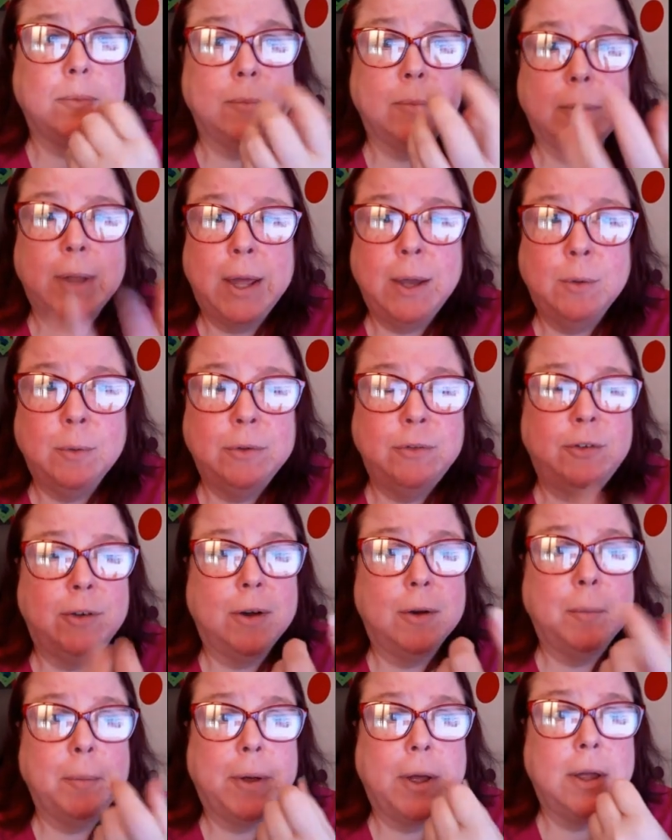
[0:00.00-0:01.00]
language
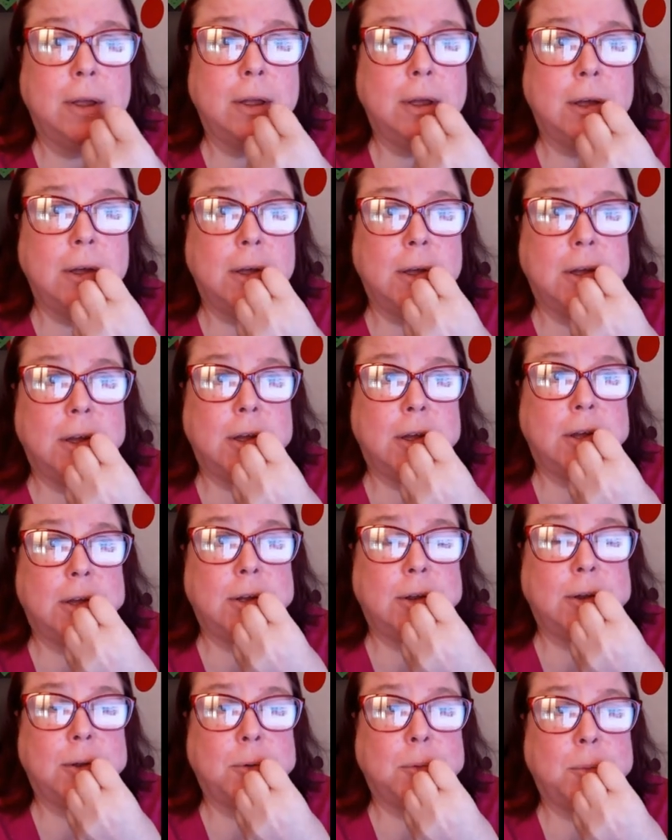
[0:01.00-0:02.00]
here, but
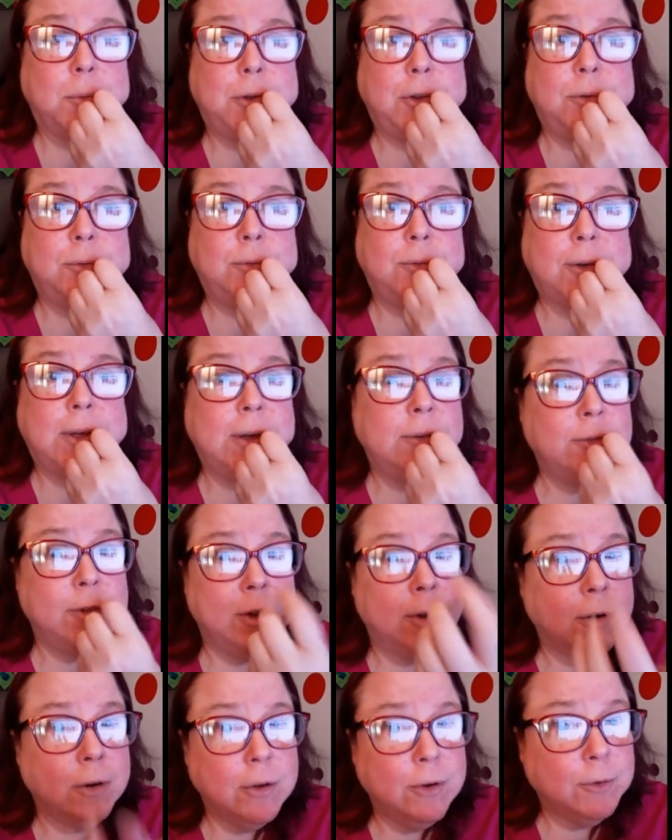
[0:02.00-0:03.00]
you know, when you've given
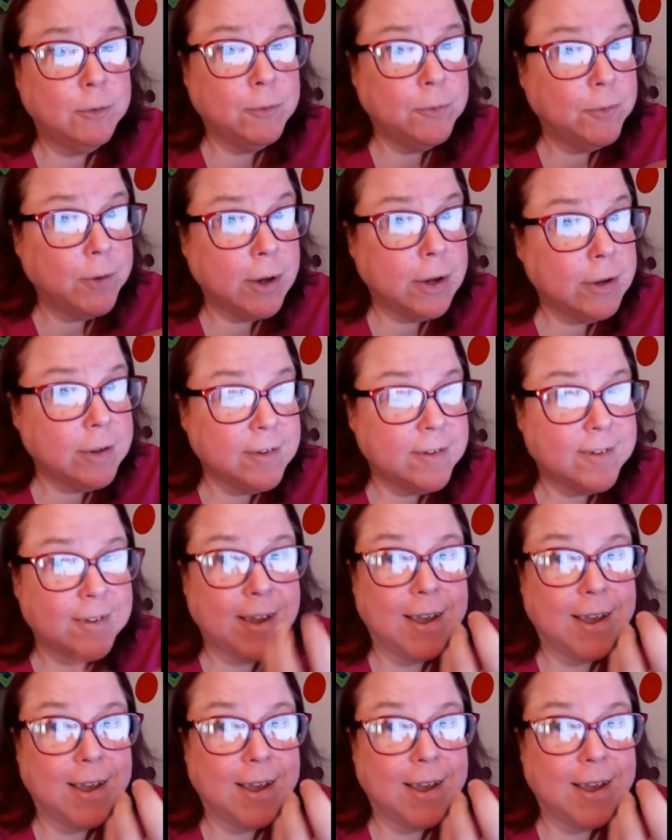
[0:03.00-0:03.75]
all your fucks